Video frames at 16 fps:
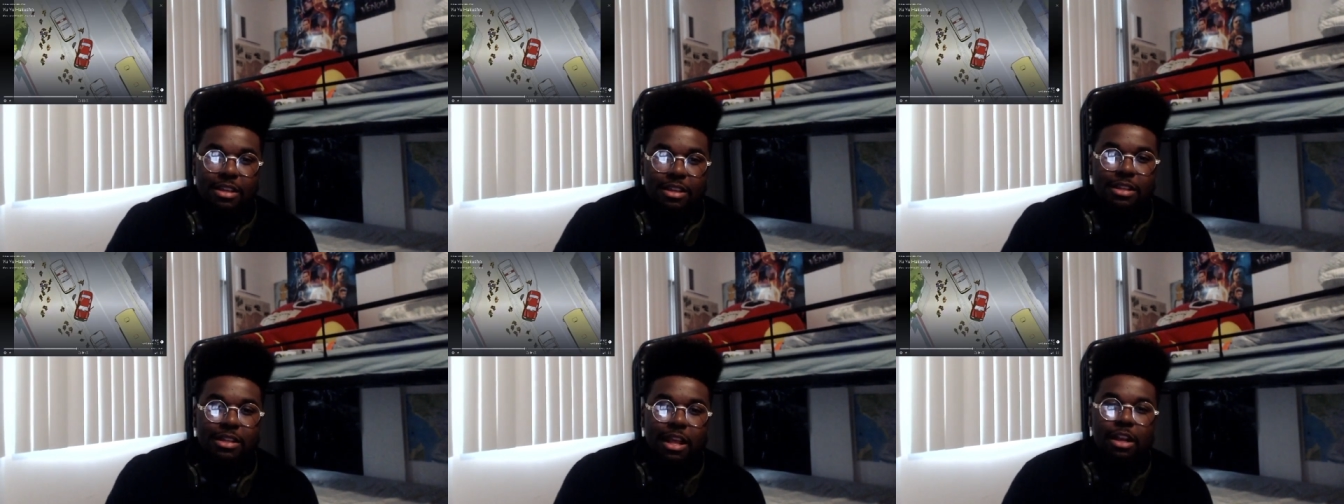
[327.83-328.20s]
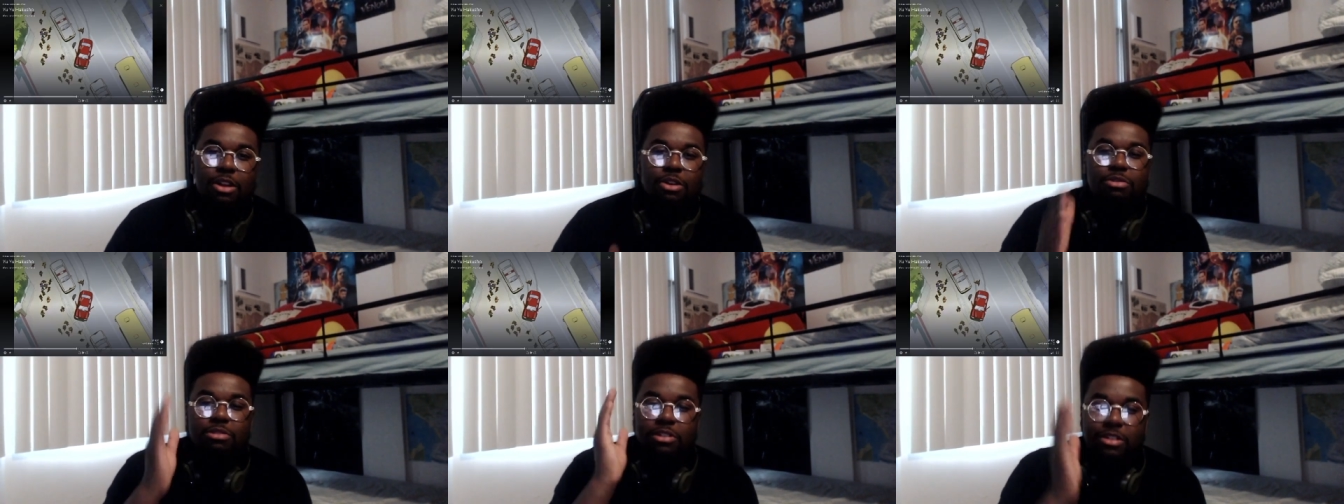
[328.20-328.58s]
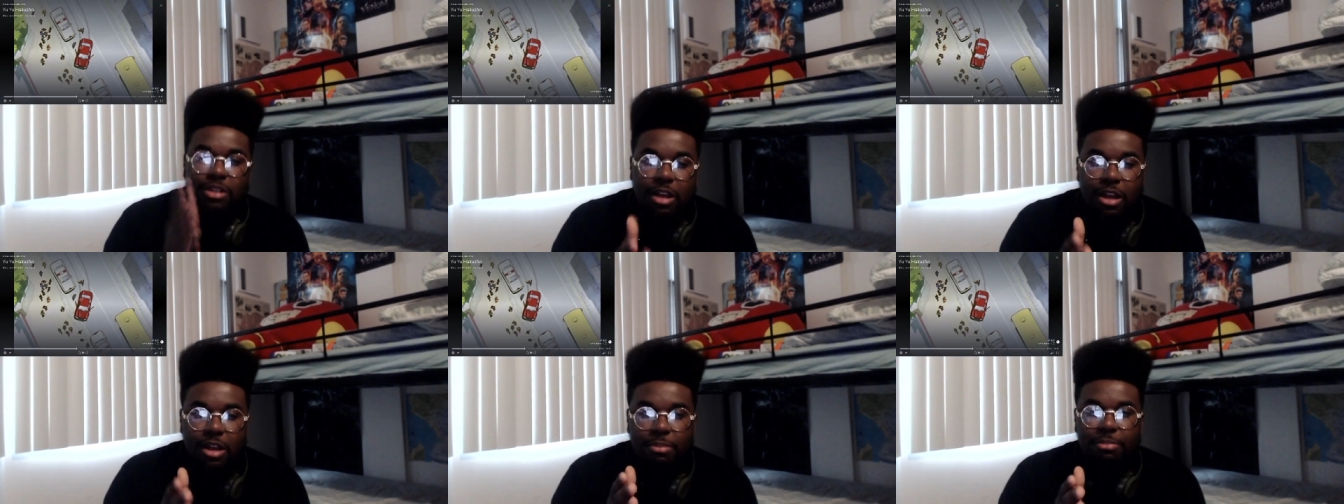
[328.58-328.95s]
That little
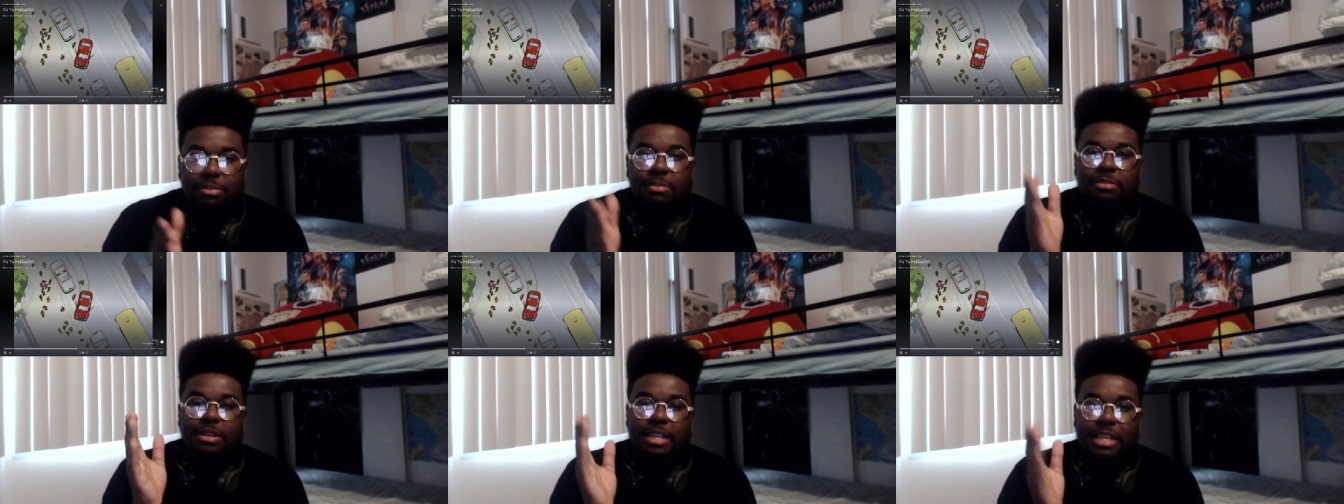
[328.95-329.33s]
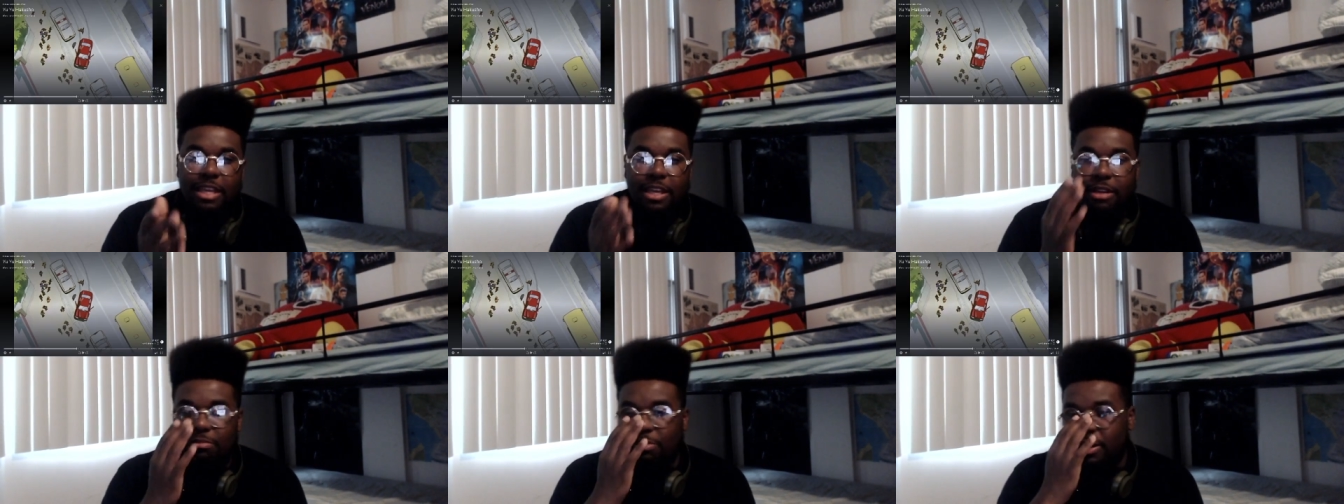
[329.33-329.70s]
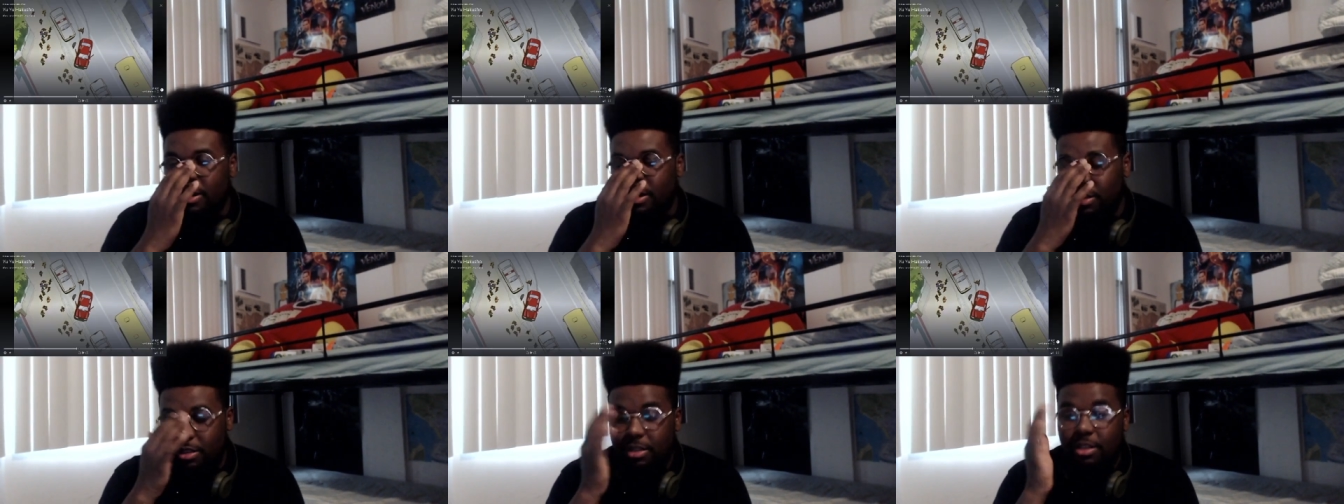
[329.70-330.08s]
dumb kid,
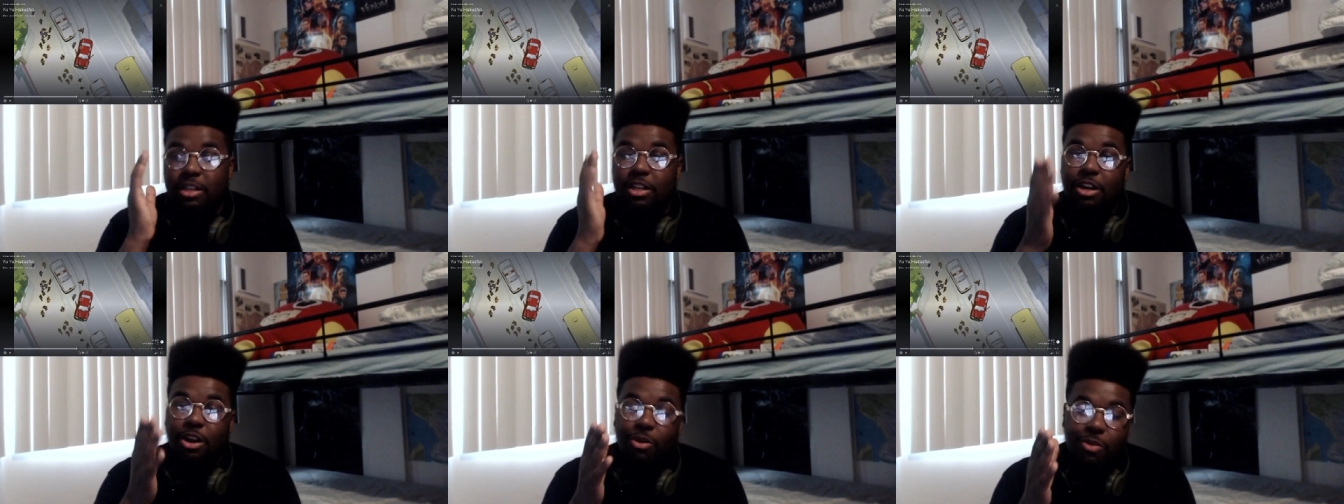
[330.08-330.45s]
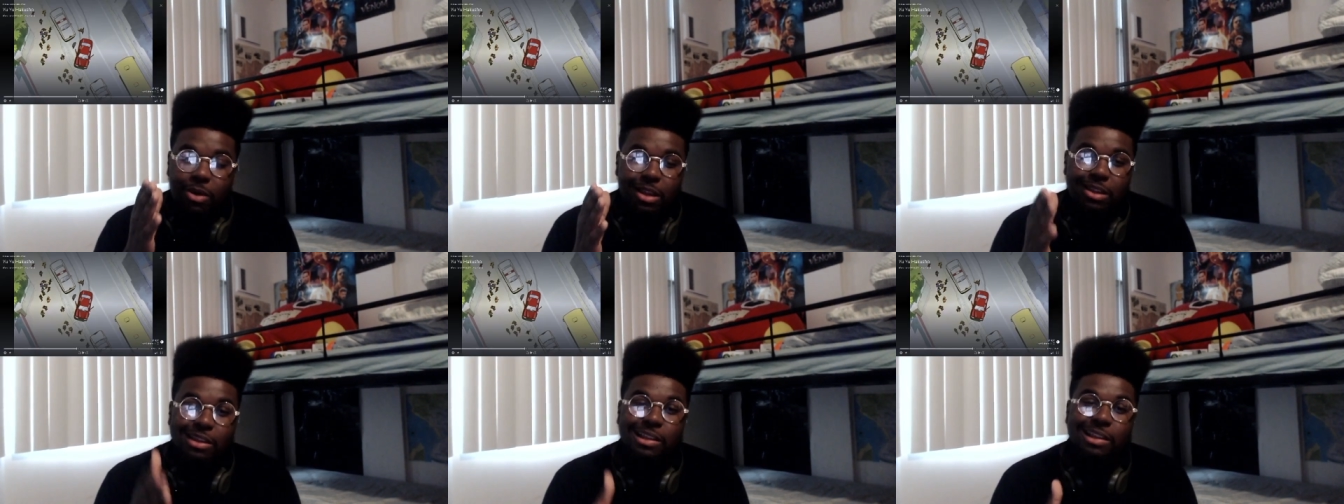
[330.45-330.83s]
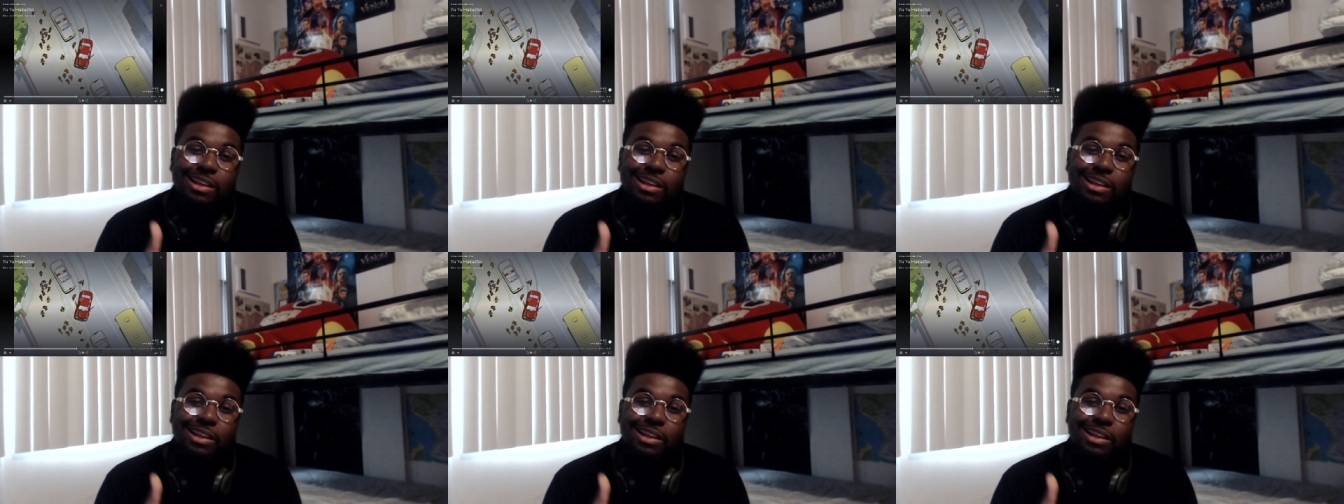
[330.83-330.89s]
bruh. You know what?